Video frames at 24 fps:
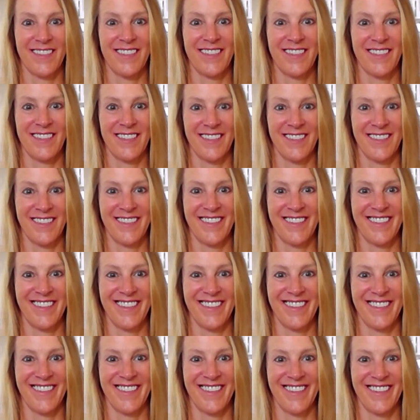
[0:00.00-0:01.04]

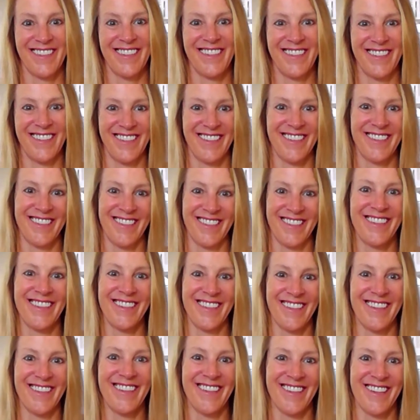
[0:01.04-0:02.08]

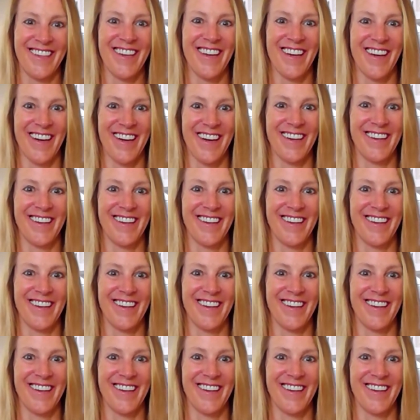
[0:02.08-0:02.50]
(silent)